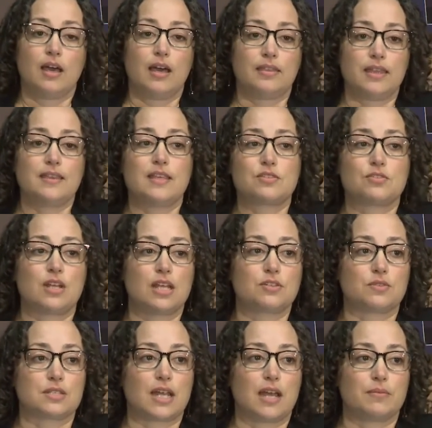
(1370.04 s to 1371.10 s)
these are
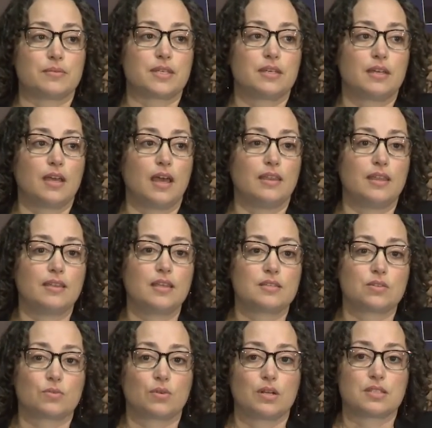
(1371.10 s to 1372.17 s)
dangerous times. I think these
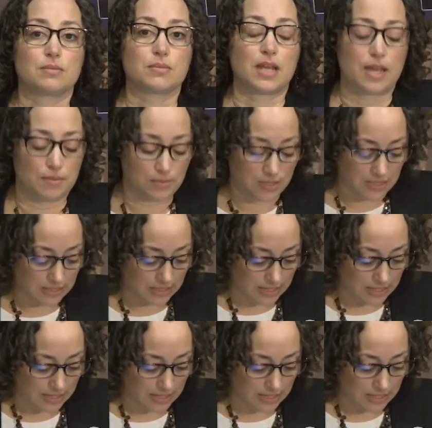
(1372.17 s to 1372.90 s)
are worrisome times.